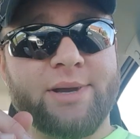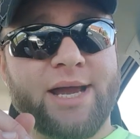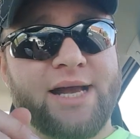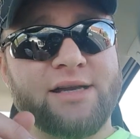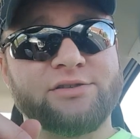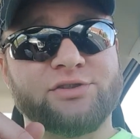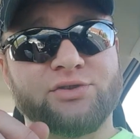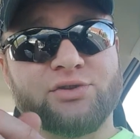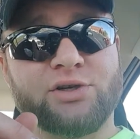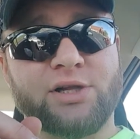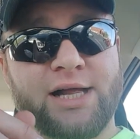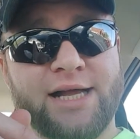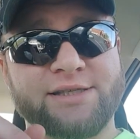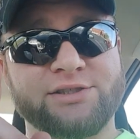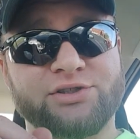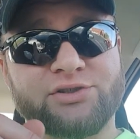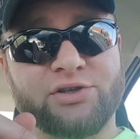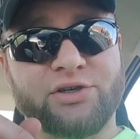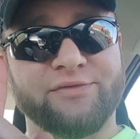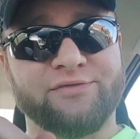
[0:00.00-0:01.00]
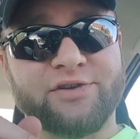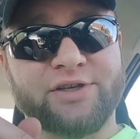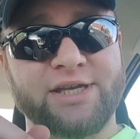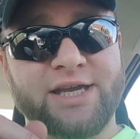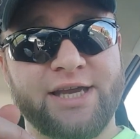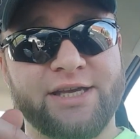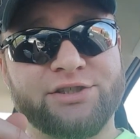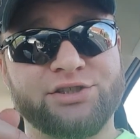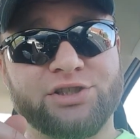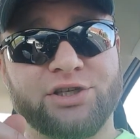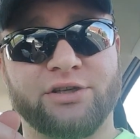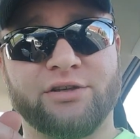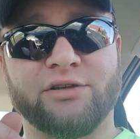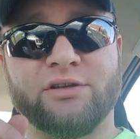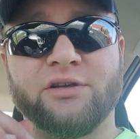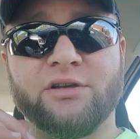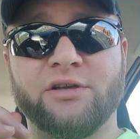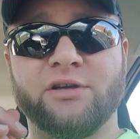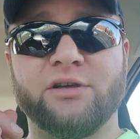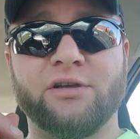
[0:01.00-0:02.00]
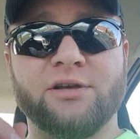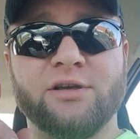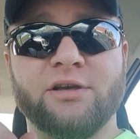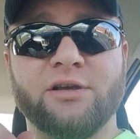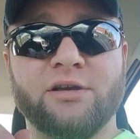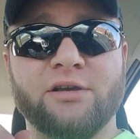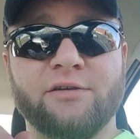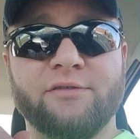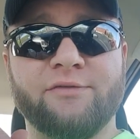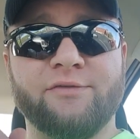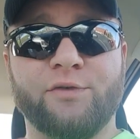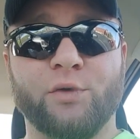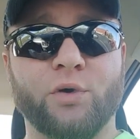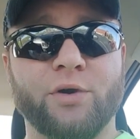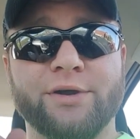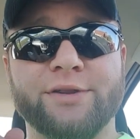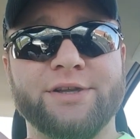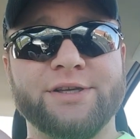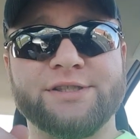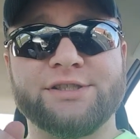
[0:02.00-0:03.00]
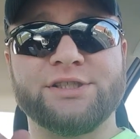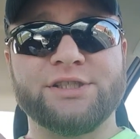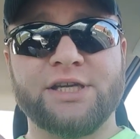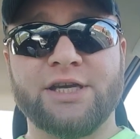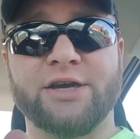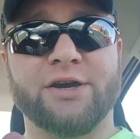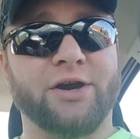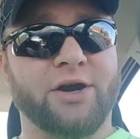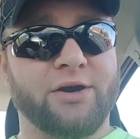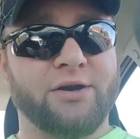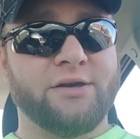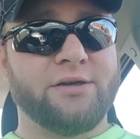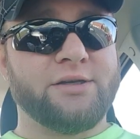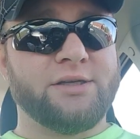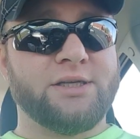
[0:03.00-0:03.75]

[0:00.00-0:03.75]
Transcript: masterclass certification for this year.